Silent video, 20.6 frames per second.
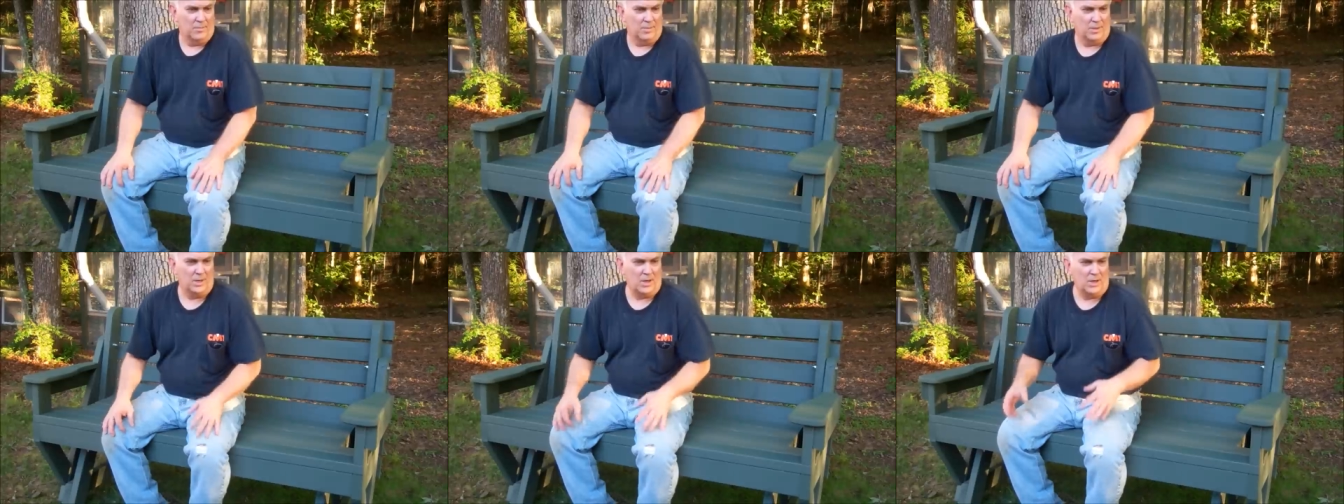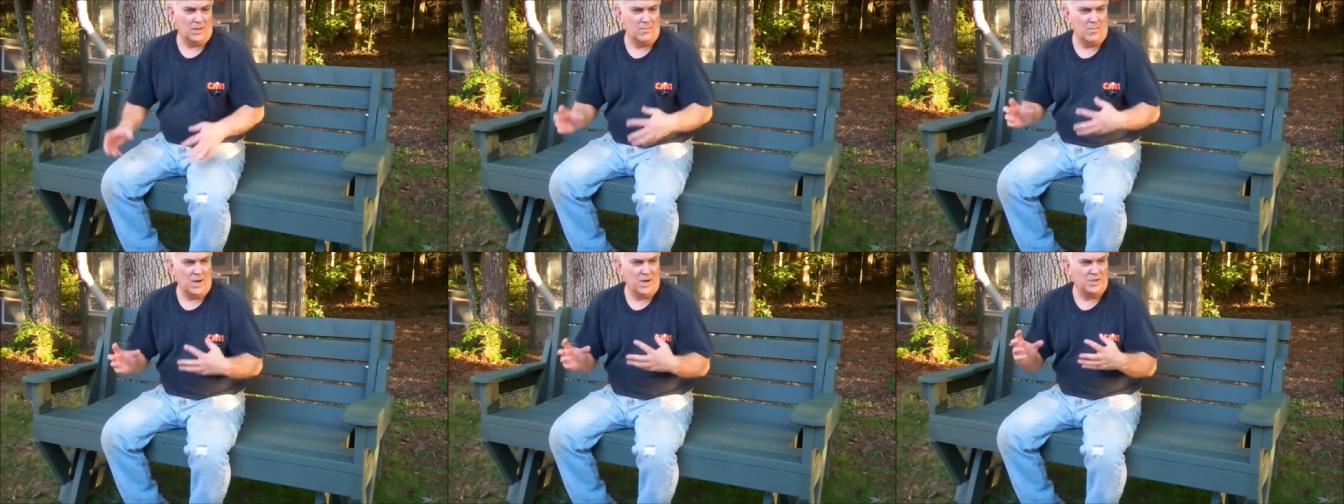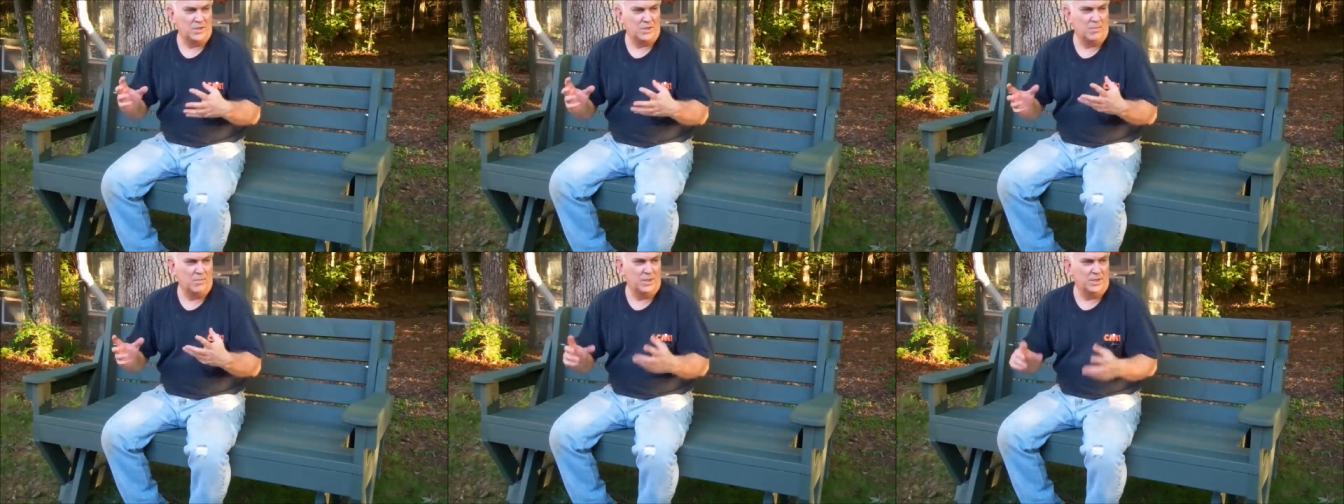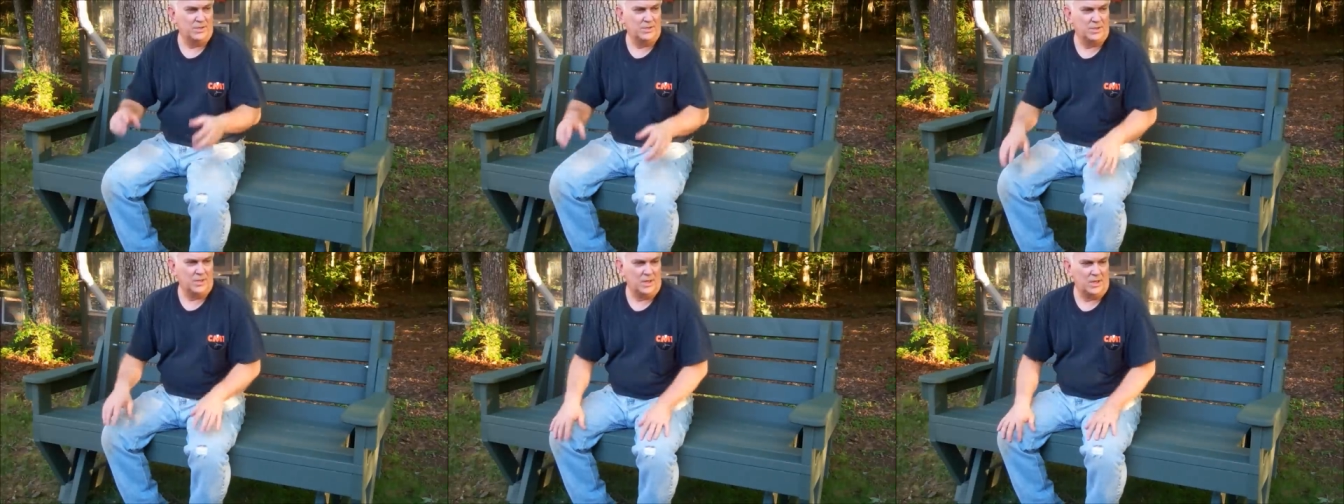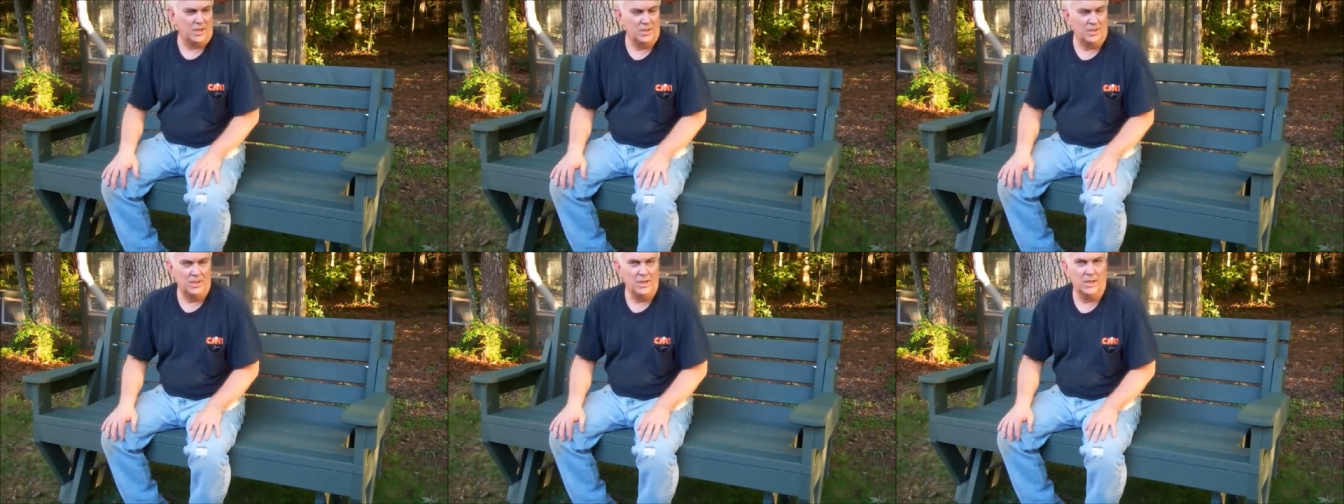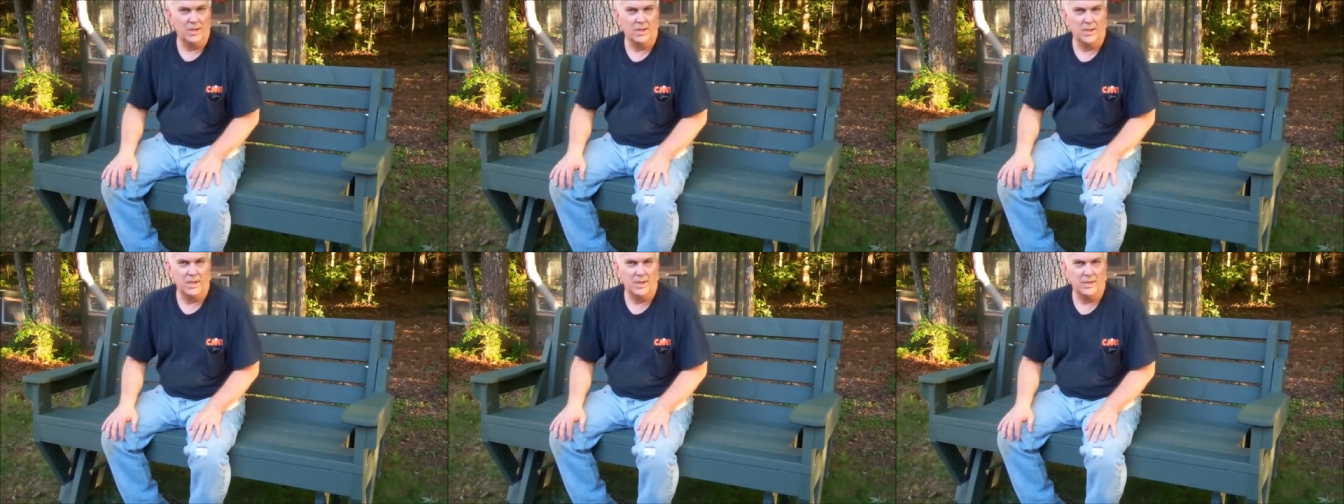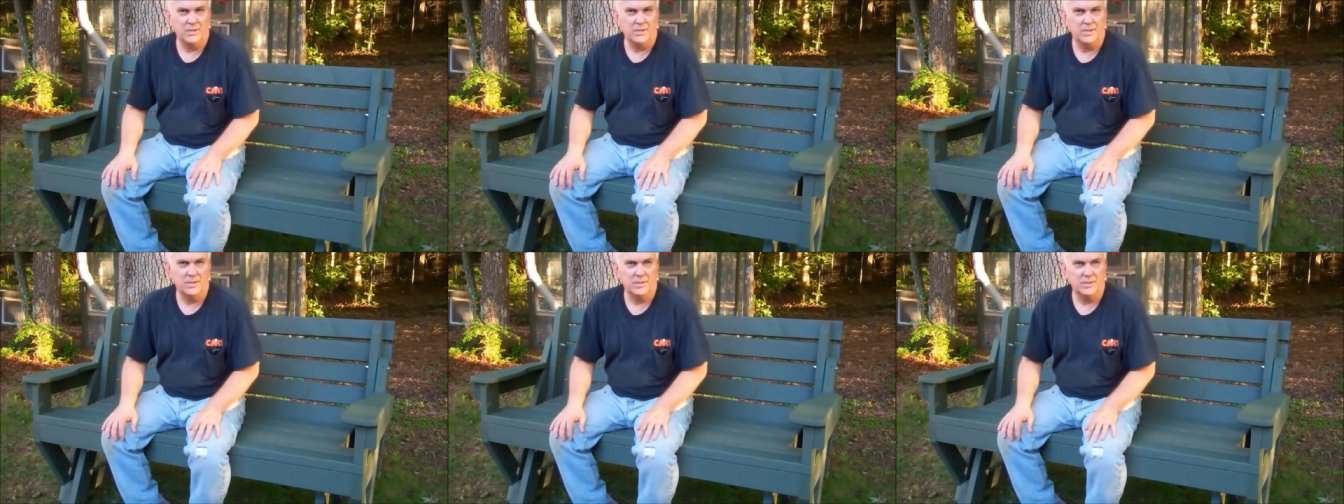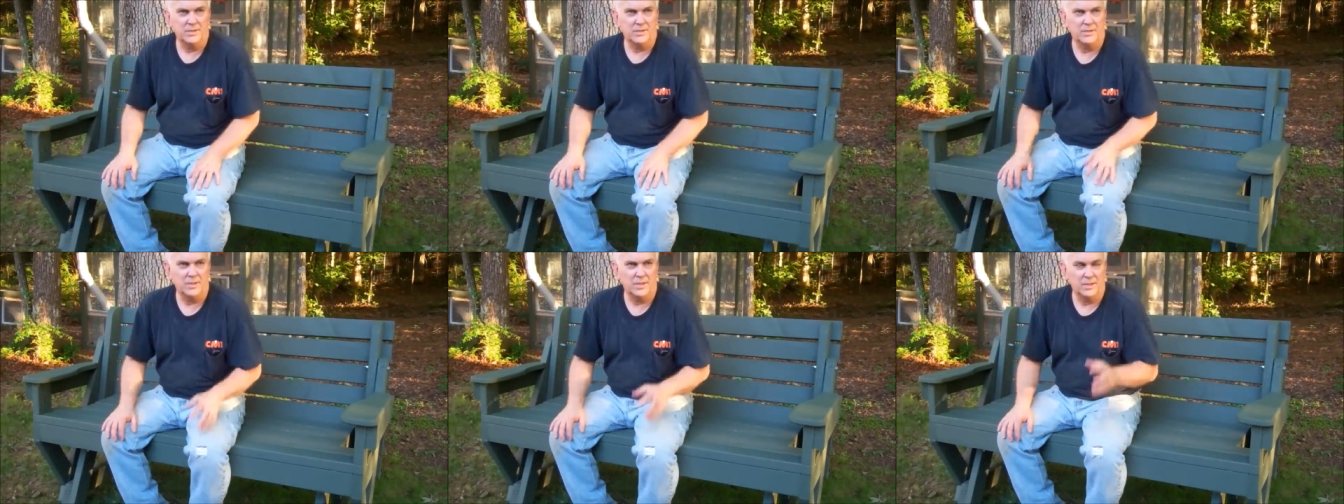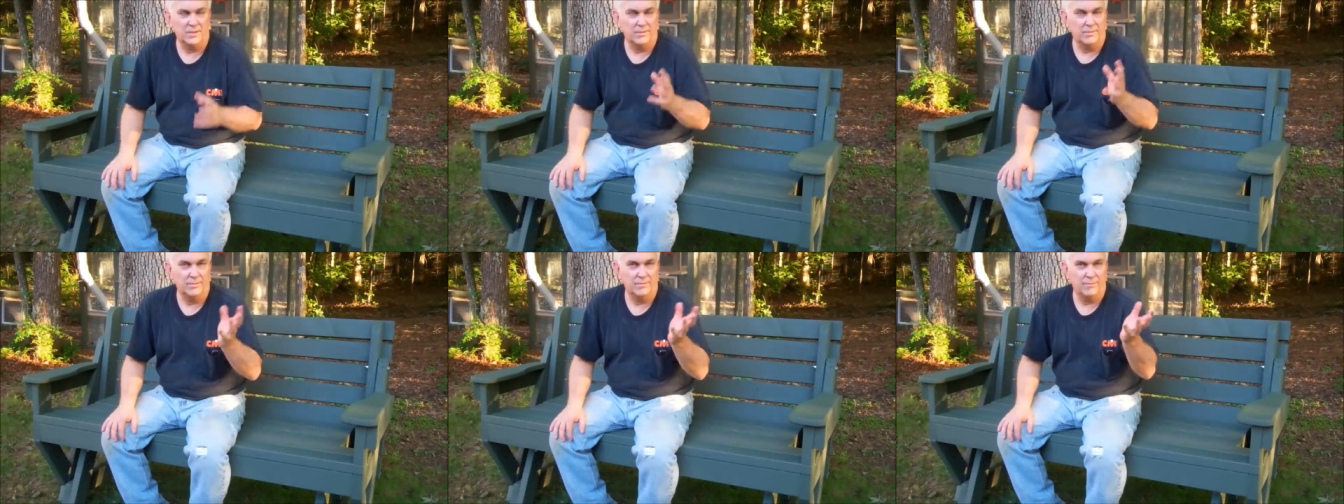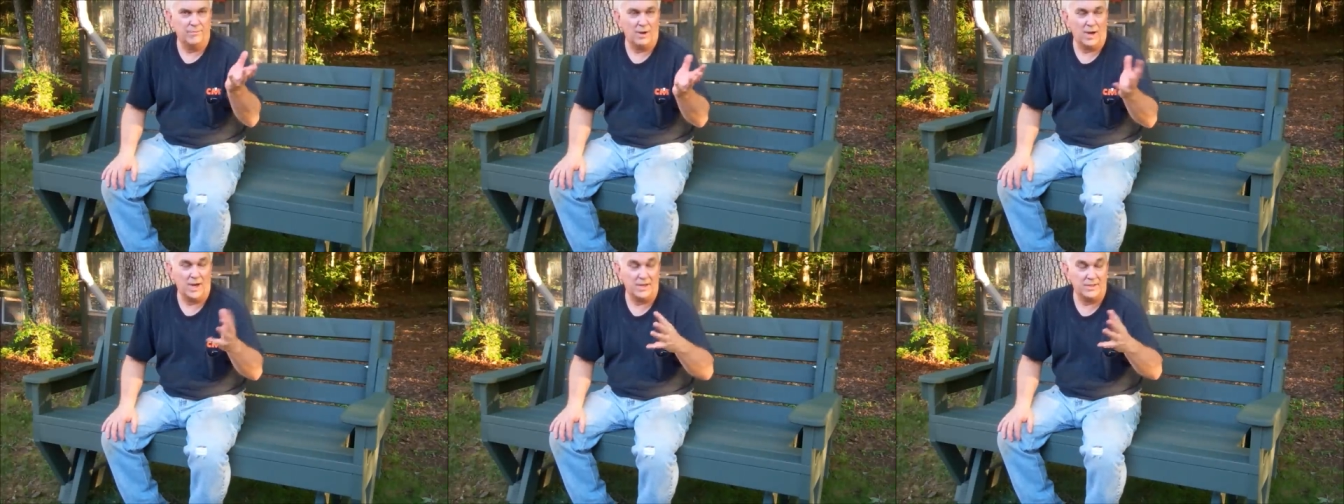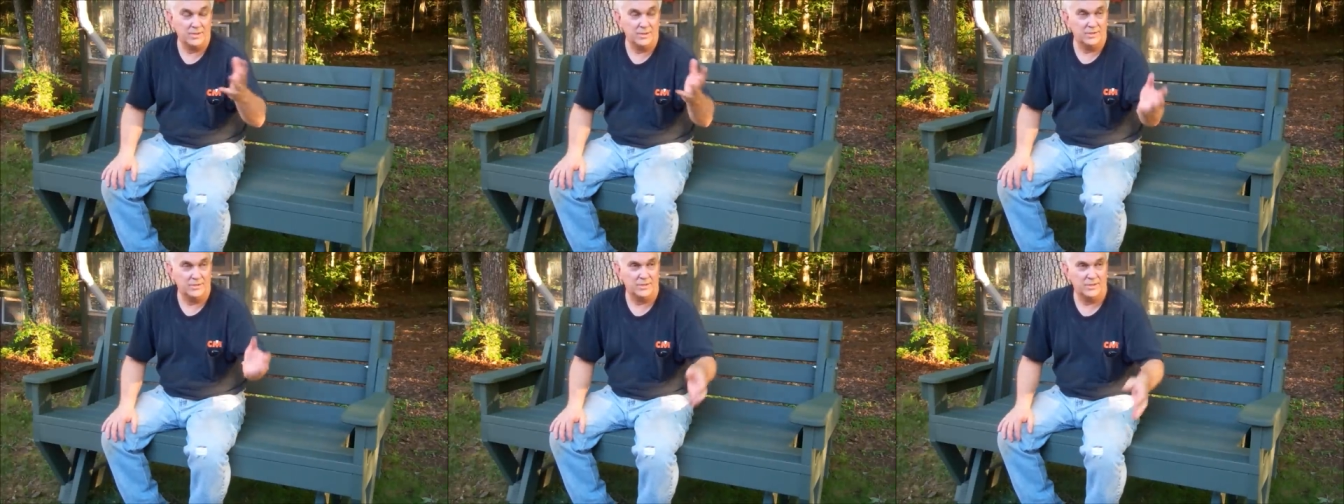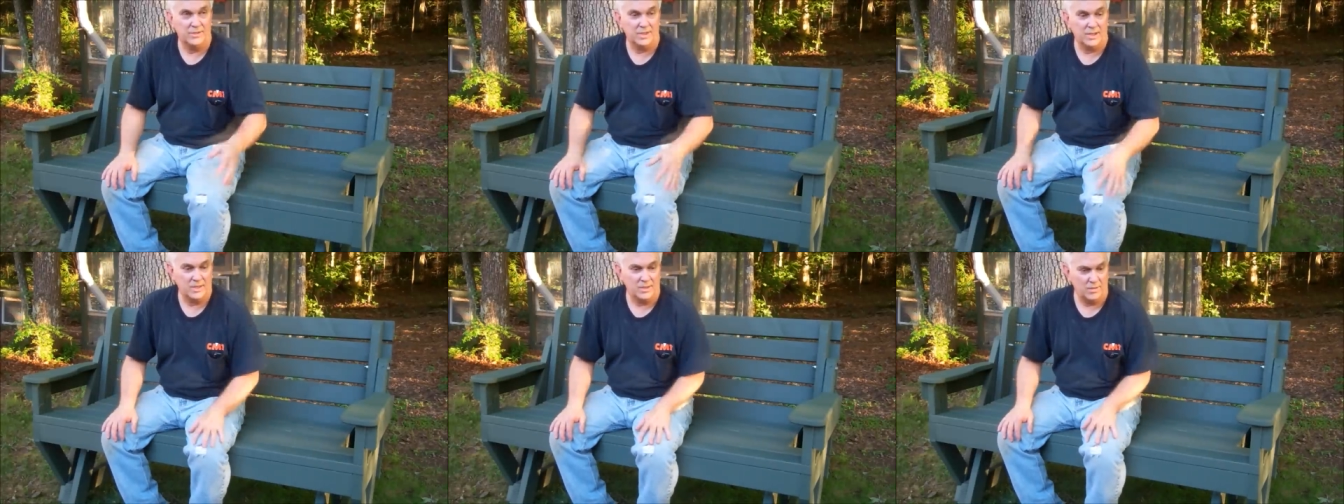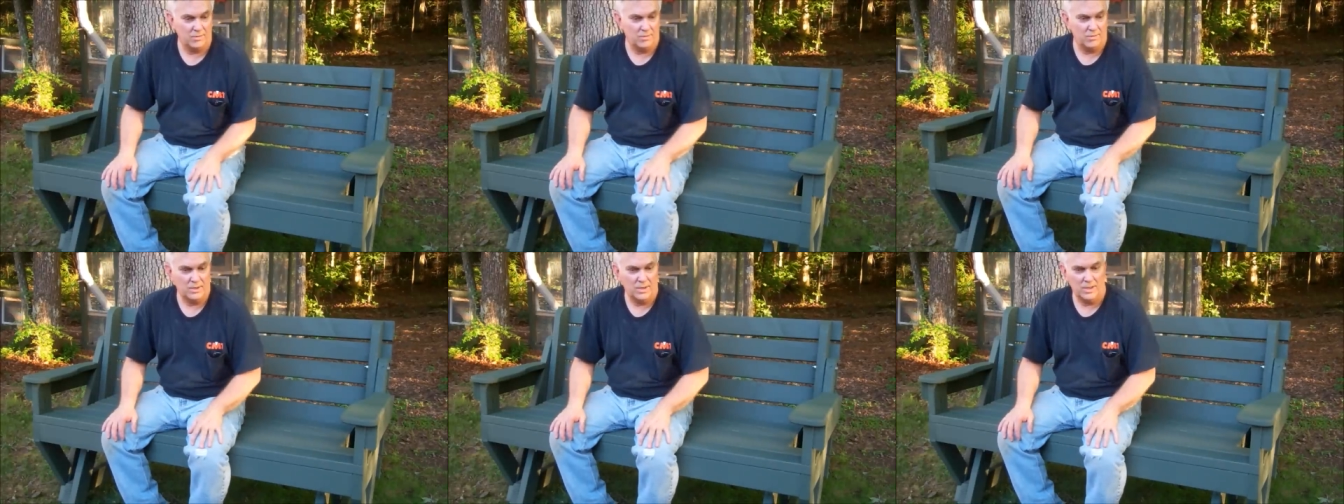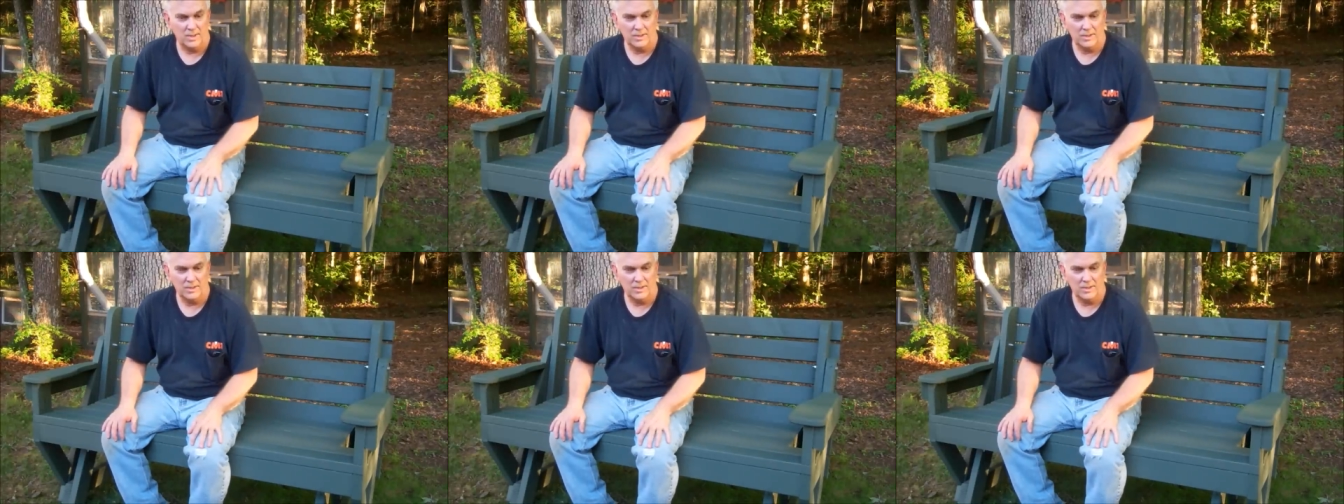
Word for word: put all the measurements in uh, inches and fractions because I know